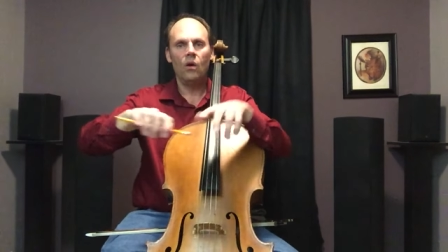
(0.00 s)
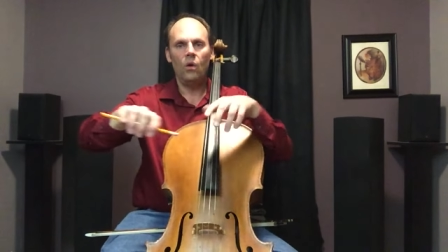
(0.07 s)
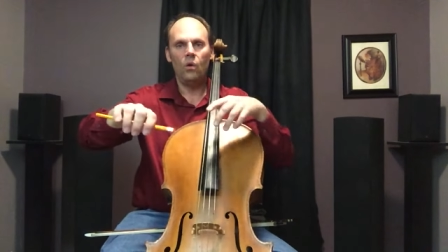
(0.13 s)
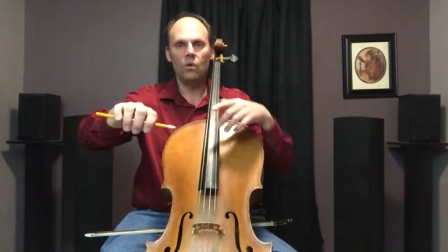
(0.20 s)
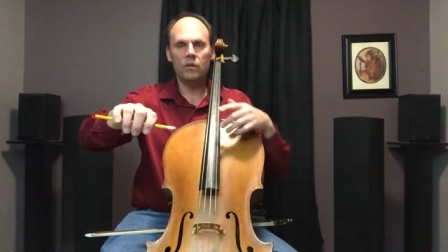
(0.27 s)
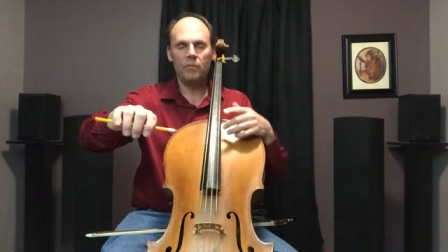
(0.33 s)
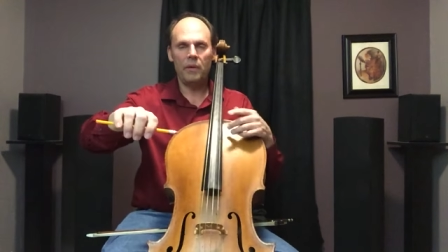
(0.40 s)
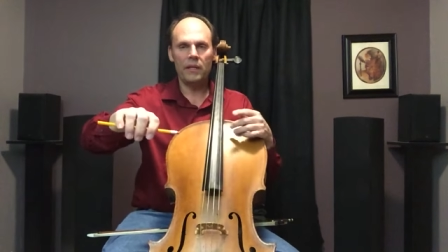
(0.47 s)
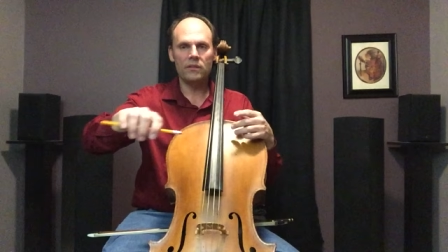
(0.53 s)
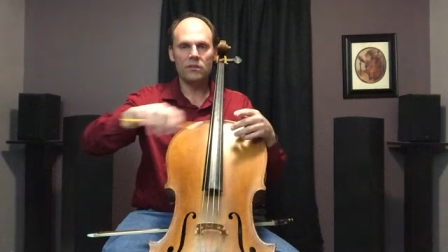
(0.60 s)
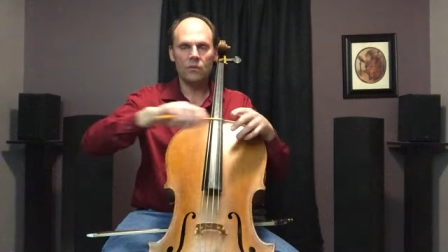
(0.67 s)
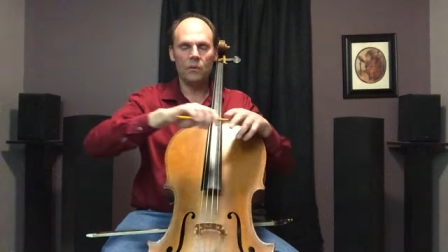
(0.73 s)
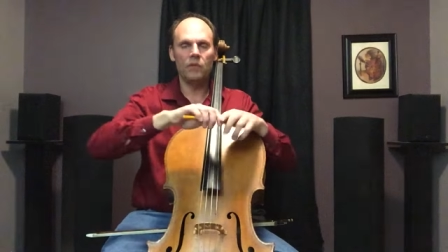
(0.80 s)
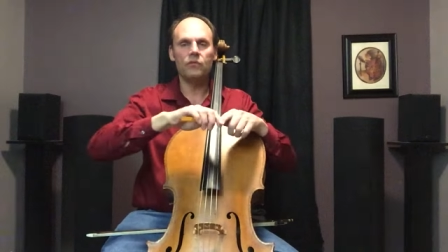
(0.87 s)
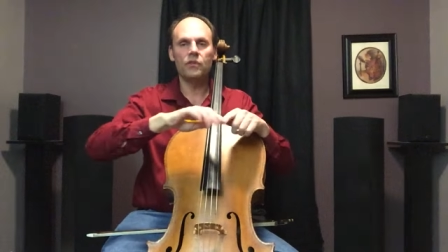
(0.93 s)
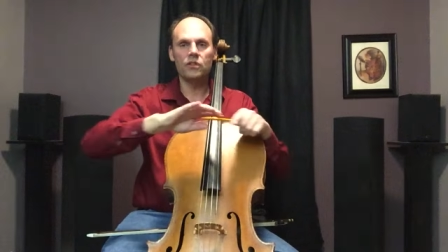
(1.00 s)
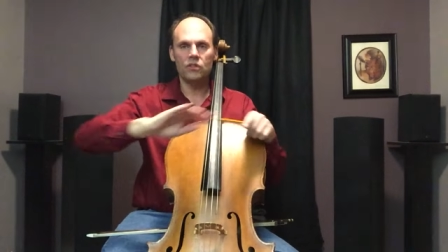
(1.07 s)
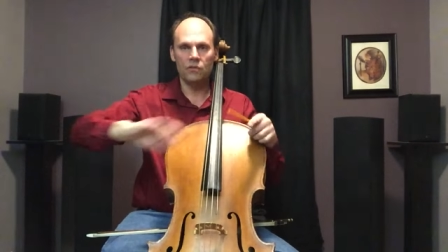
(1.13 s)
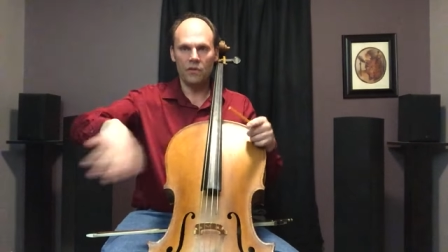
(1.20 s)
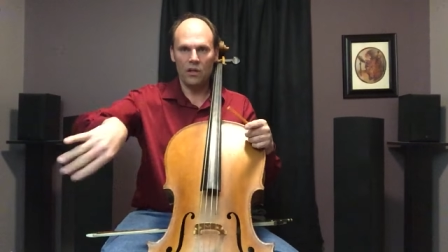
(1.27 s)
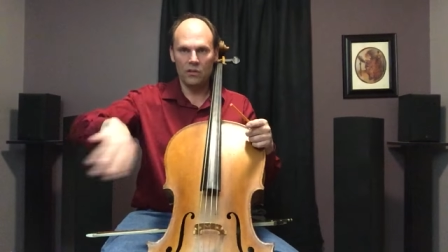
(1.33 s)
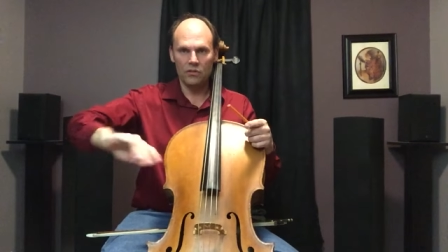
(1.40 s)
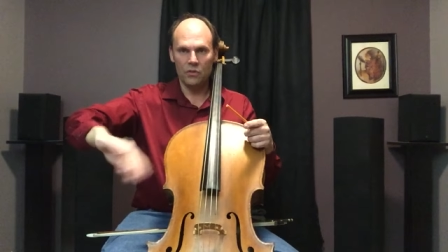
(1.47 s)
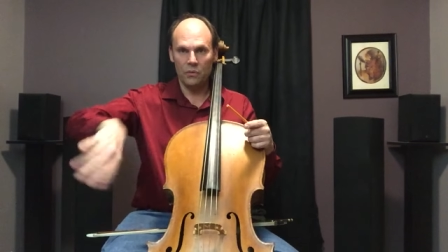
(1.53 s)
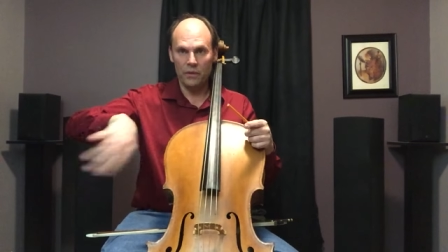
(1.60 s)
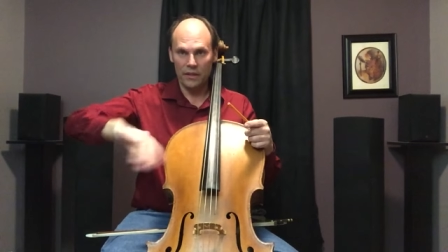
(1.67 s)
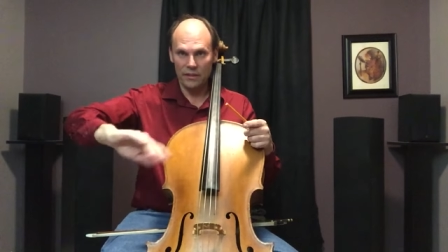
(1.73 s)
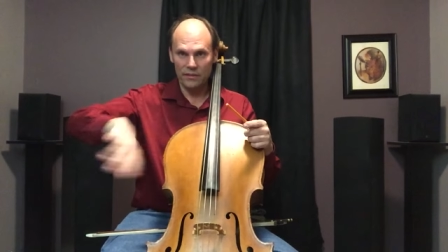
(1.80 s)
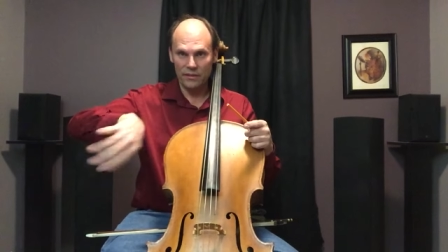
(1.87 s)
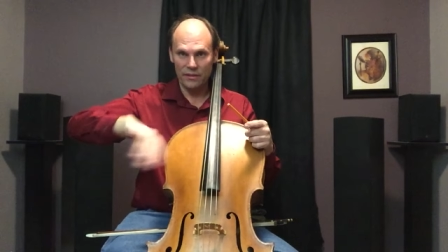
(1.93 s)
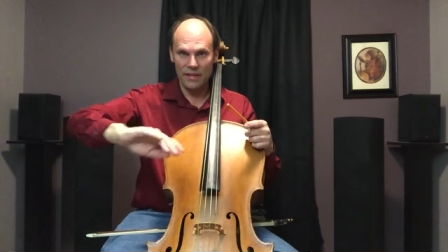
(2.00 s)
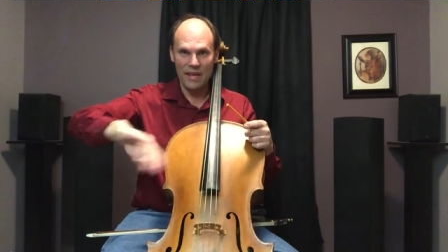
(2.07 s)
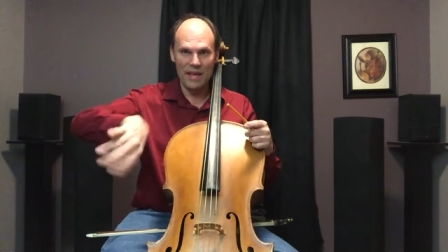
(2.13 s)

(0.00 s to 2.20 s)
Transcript: Hold a pencil. Well, first of all, do this.